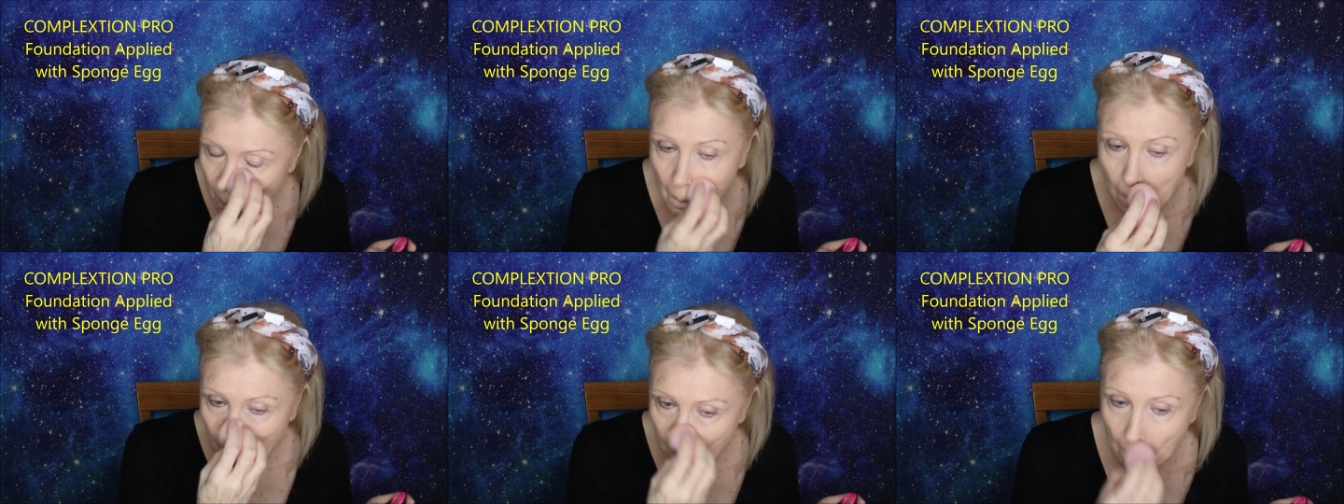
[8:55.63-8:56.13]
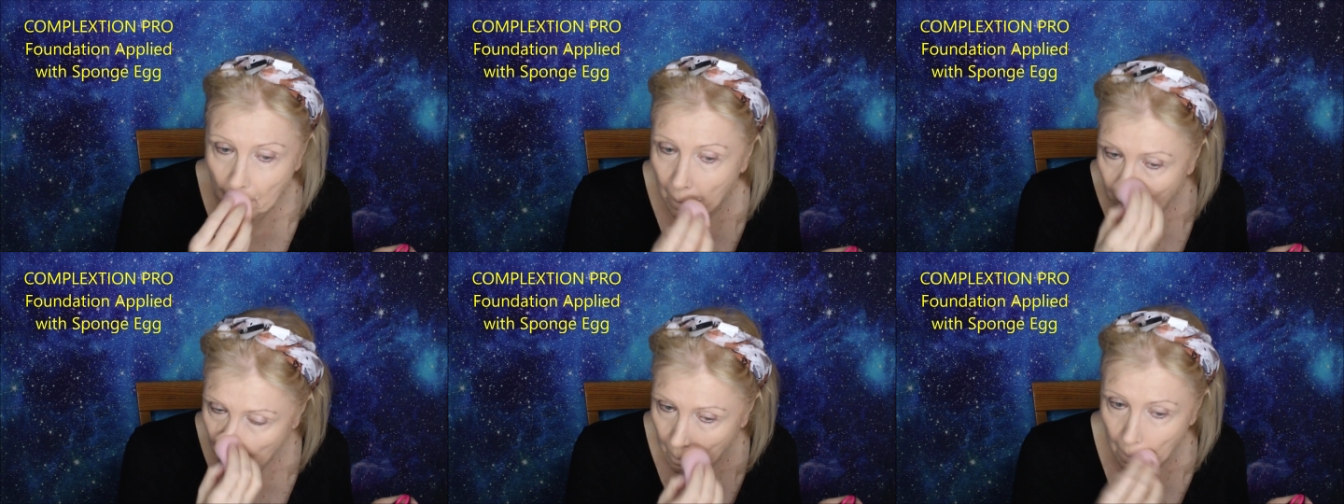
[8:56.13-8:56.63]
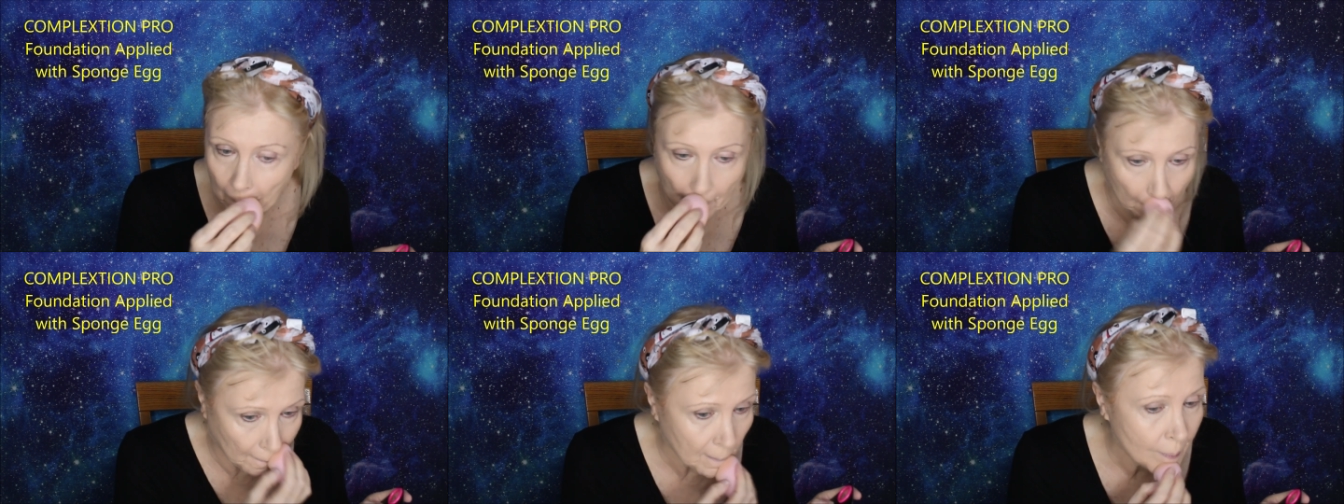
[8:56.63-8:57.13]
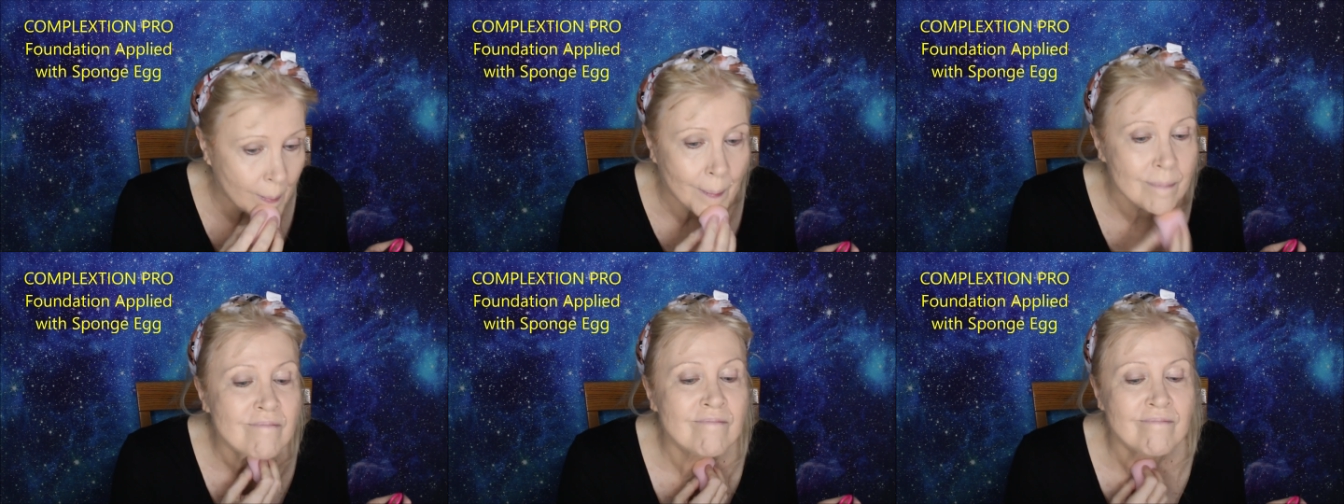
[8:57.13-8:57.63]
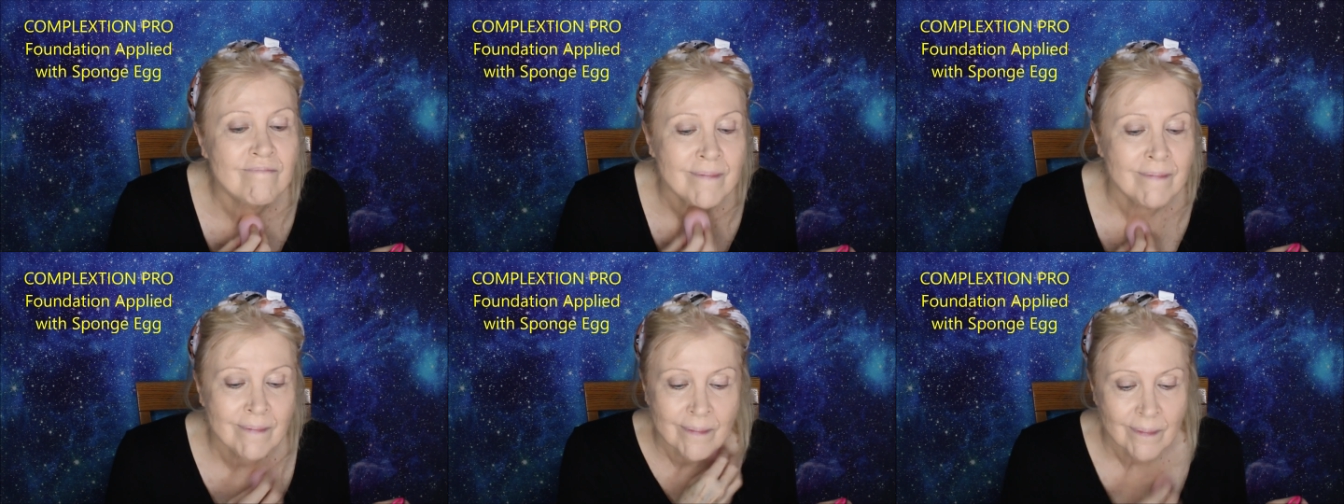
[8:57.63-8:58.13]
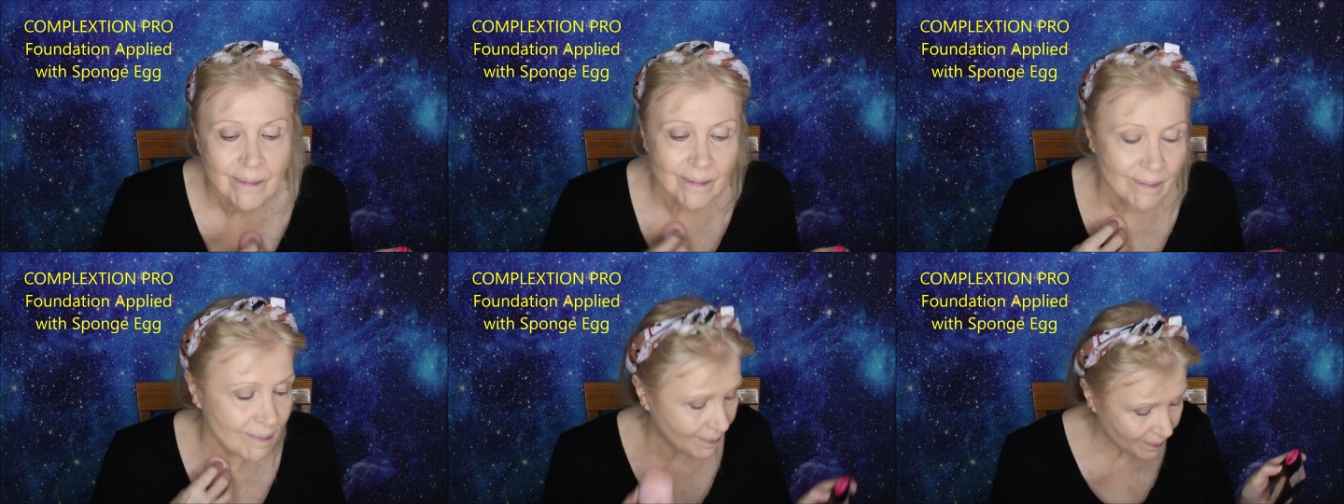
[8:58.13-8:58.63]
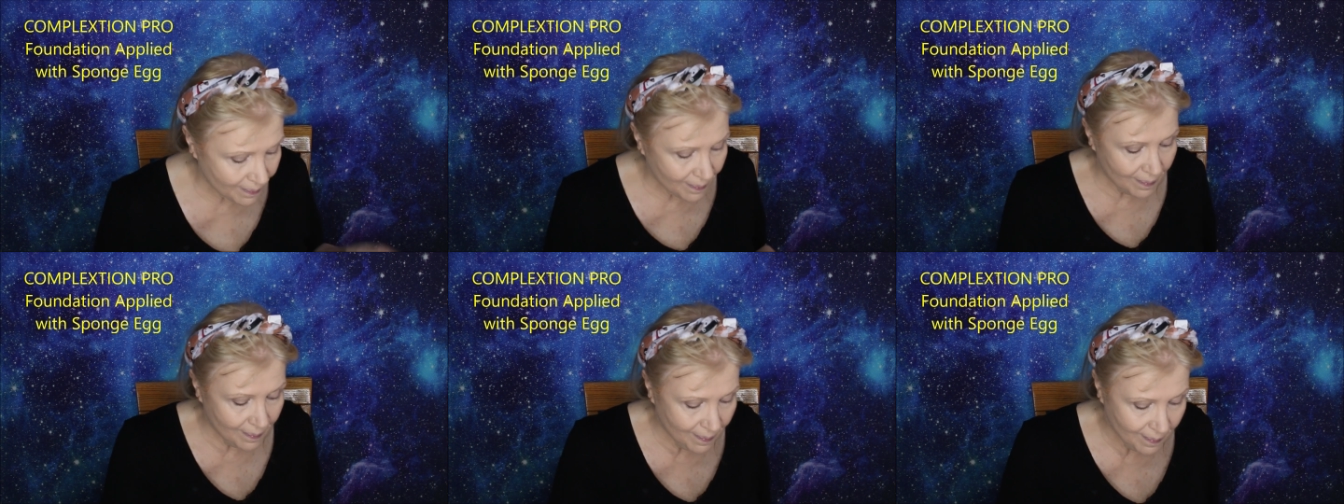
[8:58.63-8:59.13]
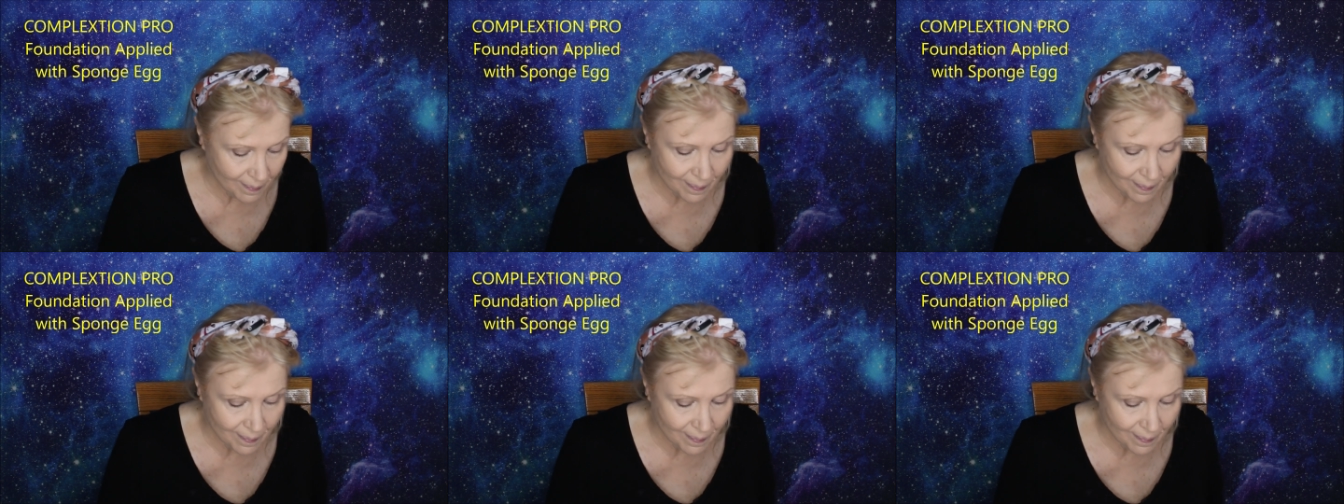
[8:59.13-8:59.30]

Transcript: drugstore brand blenders are.